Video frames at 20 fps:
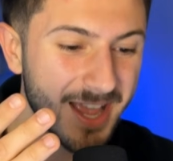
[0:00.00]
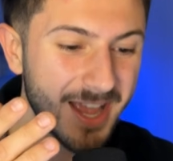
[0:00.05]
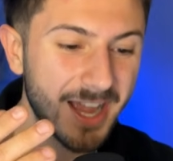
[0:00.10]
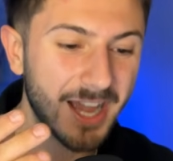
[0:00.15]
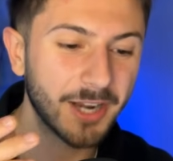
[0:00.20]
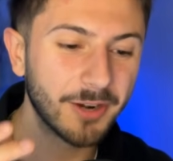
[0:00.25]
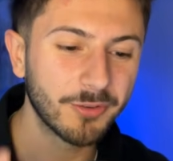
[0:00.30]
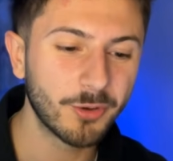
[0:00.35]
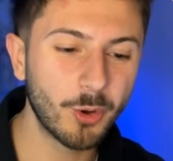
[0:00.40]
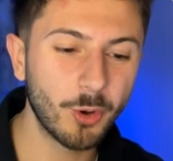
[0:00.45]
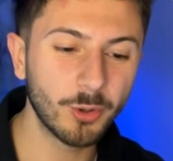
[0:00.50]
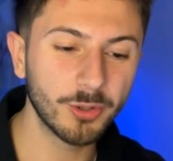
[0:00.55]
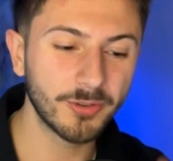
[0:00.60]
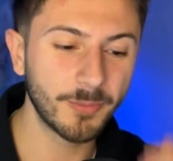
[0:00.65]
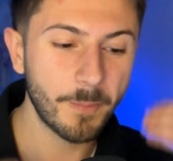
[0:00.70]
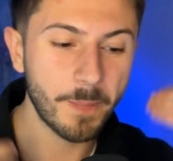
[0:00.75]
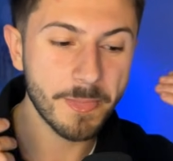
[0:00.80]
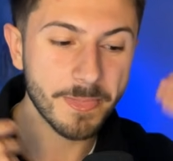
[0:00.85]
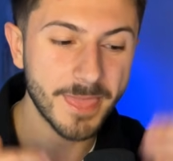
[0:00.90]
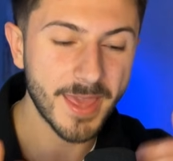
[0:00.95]
And of course,
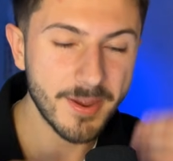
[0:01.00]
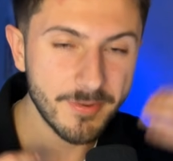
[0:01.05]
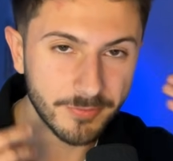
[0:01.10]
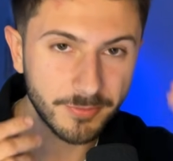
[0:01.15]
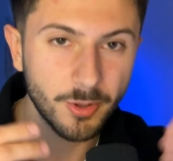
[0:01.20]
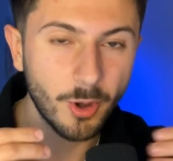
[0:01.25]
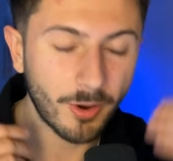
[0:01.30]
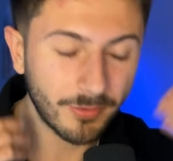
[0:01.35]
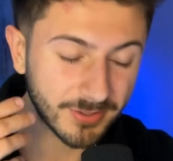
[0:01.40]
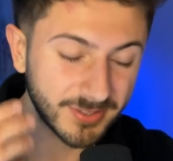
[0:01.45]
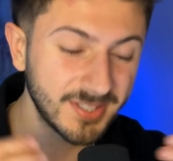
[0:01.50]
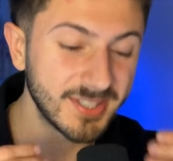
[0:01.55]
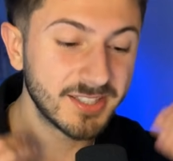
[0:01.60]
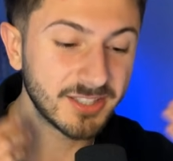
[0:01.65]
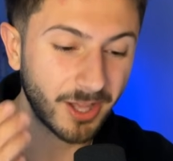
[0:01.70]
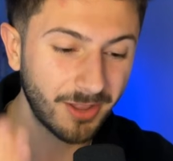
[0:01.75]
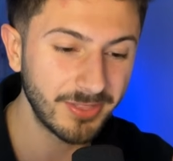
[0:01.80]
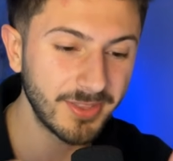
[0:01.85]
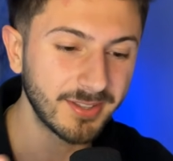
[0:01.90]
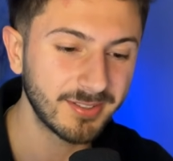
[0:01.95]
they've obviously done
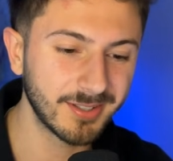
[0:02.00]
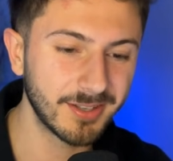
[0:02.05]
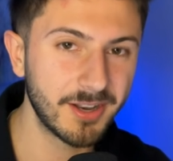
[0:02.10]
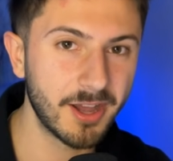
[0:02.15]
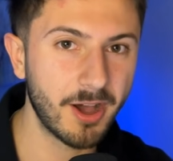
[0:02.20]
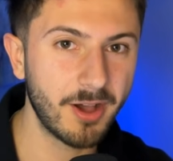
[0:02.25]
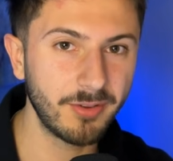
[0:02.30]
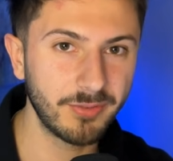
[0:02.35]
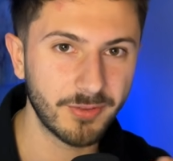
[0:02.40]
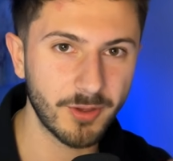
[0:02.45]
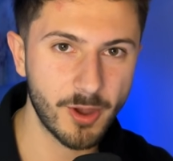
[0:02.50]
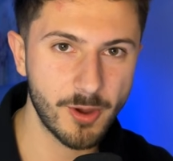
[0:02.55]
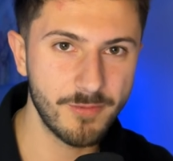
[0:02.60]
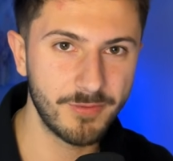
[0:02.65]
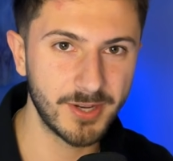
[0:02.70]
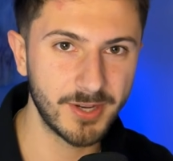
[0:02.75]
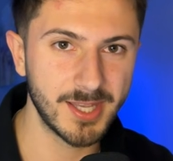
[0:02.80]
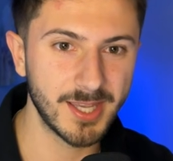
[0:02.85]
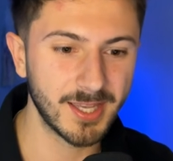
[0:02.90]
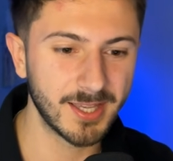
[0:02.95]
this enough over the
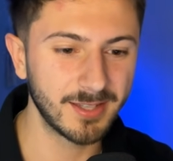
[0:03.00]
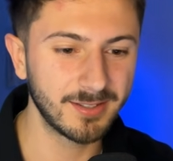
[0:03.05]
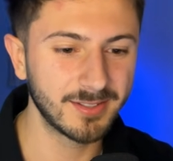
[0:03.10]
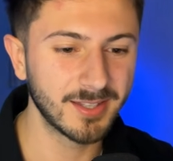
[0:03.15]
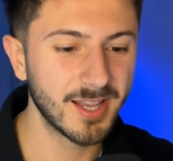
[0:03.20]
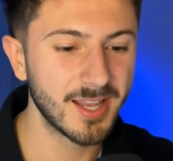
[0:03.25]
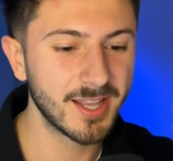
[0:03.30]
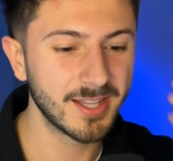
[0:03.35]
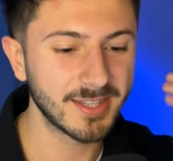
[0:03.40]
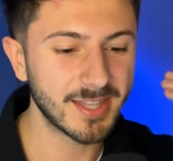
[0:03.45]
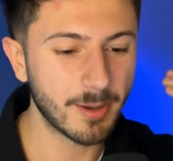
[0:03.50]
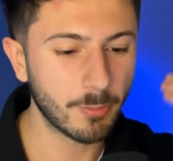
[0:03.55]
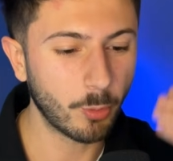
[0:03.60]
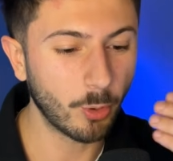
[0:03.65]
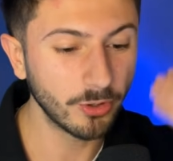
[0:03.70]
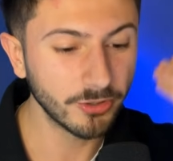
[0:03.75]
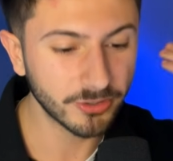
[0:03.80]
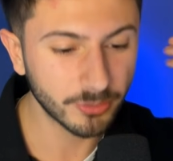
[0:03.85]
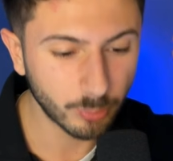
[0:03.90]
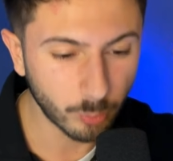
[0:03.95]
years that
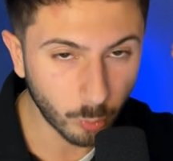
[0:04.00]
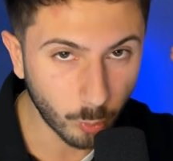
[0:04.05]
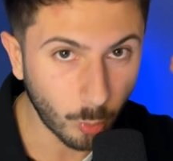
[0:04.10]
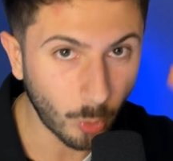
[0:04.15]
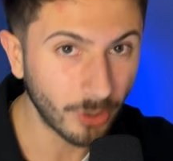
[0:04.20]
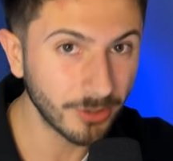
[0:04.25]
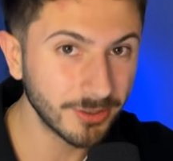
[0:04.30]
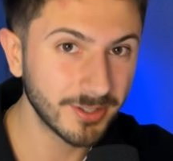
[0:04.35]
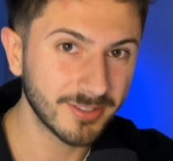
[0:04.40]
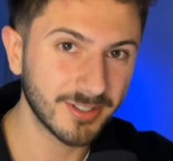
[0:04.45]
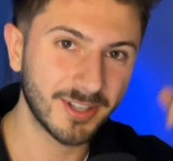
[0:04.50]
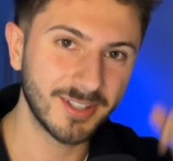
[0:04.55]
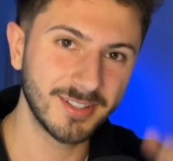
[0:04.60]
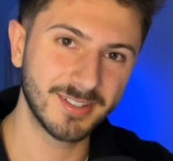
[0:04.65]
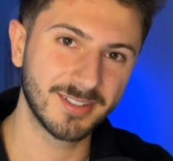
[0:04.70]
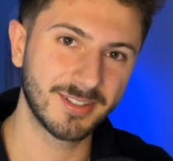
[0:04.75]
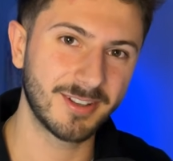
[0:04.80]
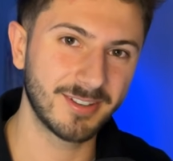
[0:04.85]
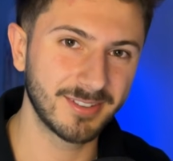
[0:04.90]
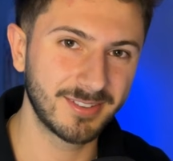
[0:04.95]
once one design
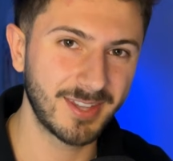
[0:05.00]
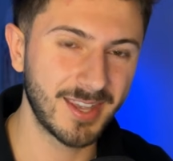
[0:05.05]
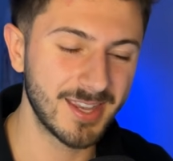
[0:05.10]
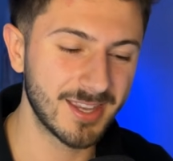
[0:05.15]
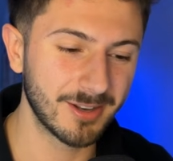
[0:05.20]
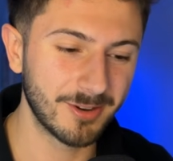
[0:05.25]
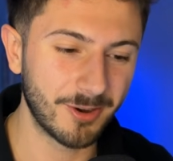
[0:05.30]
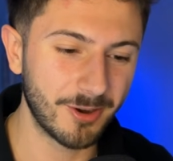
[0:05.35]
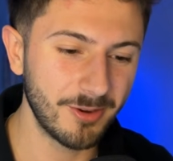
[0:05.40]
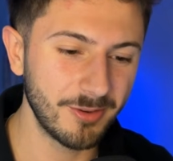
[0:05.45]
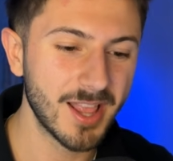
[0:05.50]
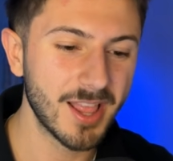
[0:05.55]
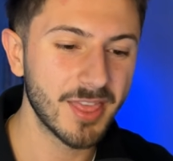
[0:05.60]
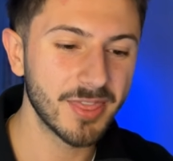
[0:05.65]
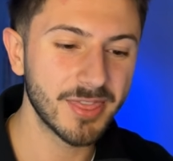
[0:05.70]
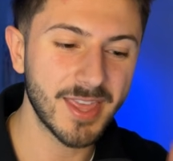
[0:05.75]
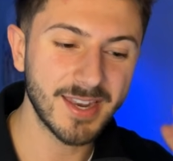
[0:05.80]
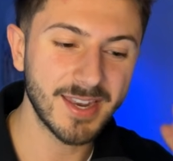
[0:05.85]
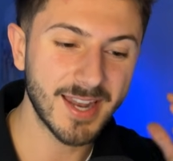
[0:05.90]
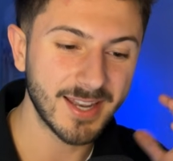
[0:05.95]
starts taking off, they
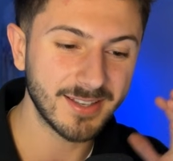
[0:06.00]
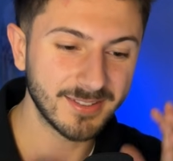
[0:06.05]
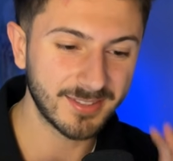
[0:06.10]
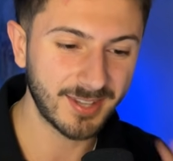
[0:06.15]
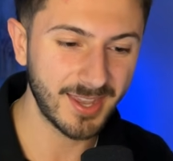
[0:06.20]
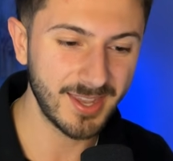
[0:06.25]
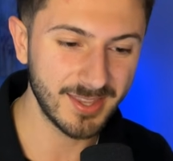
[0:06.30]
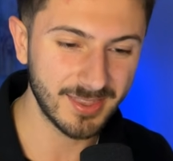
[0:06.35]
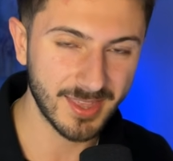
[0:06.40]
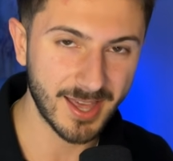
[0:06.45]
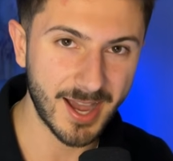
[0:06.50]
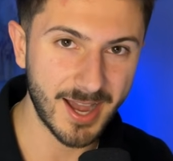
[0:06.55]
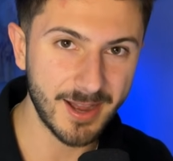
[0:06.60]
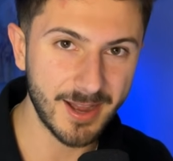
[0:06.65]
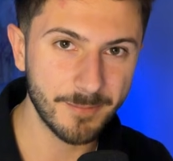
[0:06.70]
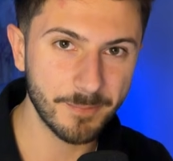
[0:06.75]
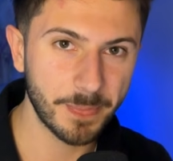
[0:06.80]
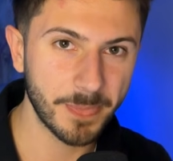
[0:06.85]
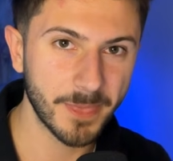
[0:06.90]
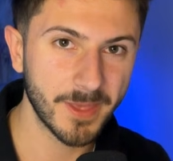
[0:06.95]
then take that,
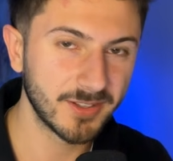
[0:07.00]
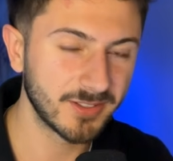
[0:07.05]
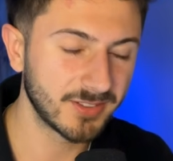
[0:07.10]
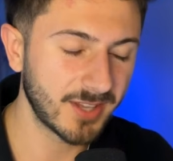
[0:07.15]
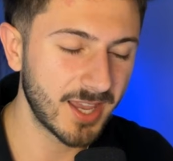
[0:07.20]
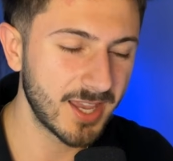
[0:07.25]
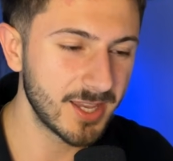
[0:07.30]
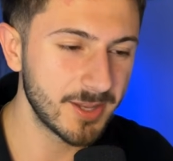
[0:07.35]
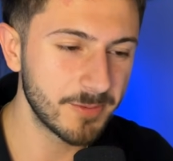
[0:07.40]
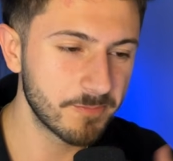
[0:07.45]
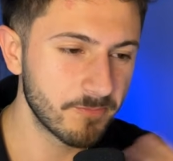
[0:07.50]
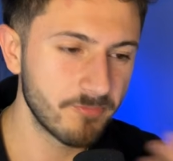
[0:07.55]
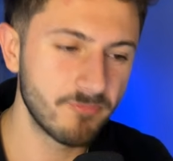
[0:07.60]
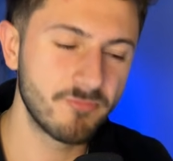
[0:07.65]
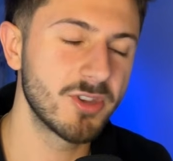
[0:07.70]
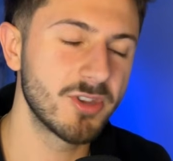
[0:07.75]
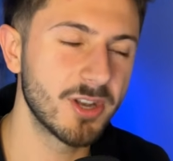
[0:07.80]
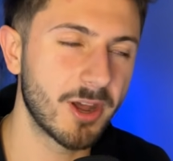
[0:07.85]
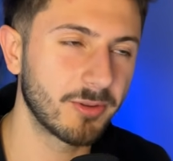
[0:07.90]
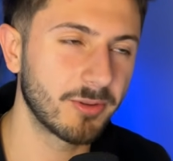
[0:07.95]
say, you
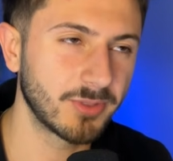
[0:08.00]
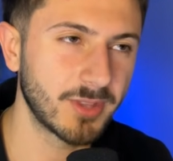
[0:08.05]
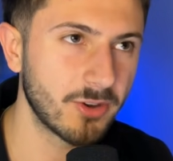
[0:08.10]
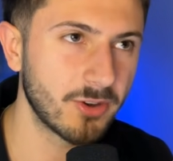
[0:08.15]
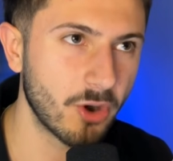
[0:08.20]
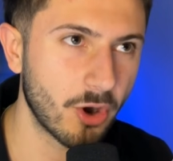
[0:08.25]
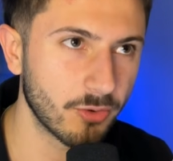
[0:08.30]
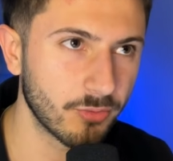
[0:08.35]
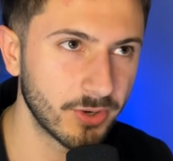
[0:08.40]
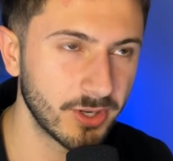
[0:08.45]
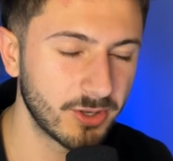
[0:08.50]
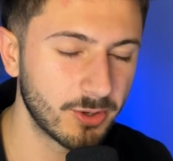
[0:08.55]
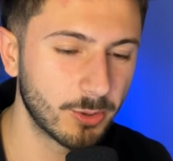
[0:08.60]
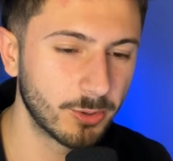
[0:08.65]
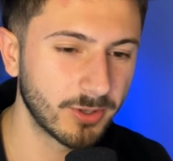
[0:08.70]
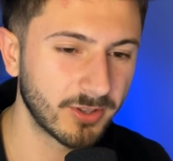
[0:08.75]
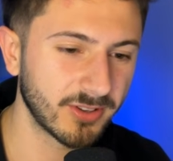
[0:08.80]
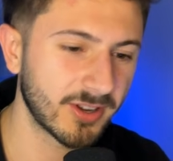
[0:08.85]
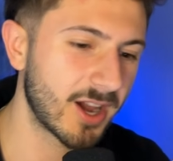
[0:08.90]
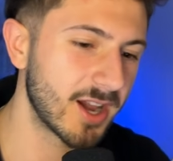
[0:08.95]
know, they've got a really cool
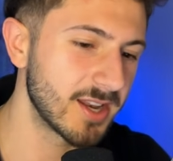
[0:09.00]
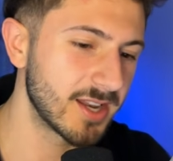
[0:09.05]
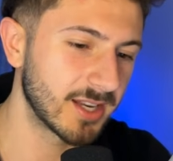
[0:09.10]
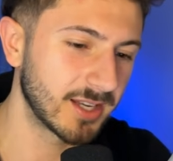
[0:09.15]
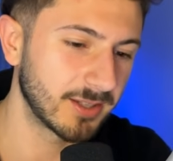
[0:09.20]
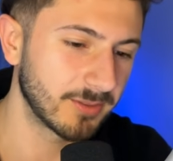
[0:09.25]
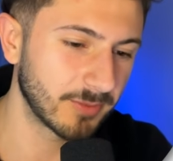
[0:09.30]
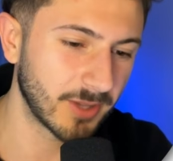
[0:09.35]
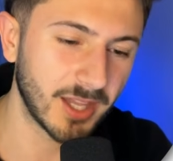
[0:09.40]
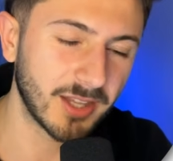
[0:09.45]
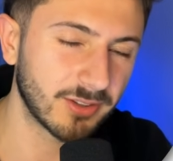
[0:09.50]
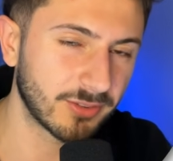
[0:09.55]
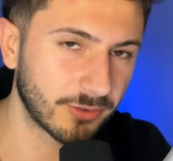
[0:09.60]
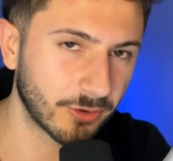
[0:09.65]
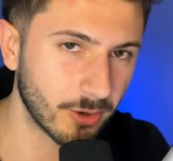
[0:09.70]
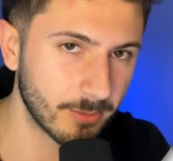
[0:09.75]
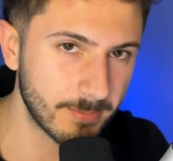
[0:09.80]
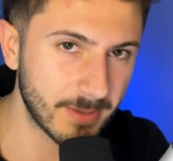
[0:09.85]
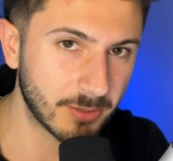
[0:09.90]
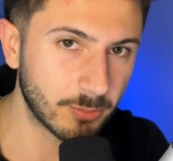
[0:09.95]
design and it's for a
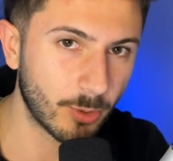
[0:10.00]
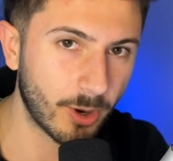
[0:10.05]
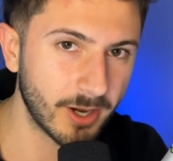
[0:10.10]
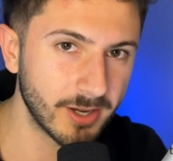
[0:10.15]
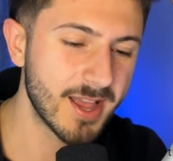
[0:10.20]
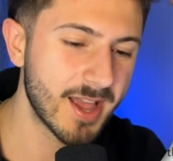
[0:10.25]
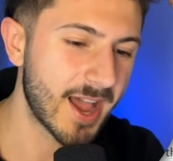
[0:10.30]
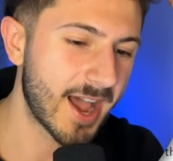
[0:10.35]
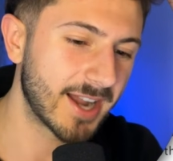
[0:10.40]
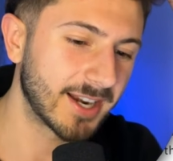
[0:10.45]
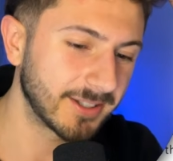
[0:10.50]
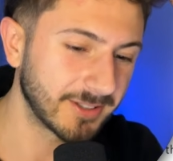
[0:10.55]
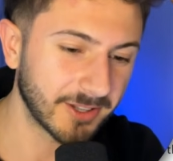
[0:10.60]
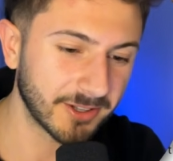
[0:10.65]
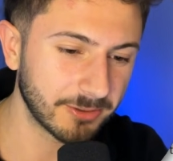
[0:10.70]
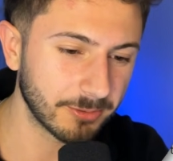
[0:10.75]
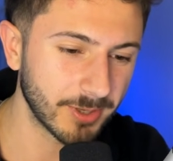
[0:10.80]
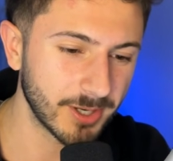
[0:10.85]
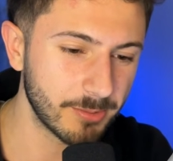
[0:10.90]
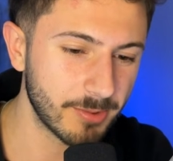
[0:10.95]
midwife and it does
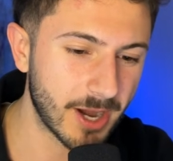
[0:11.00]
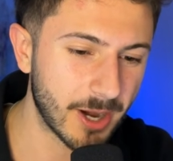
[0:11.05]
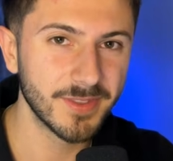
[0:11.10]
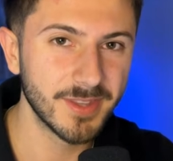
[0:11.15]
really well.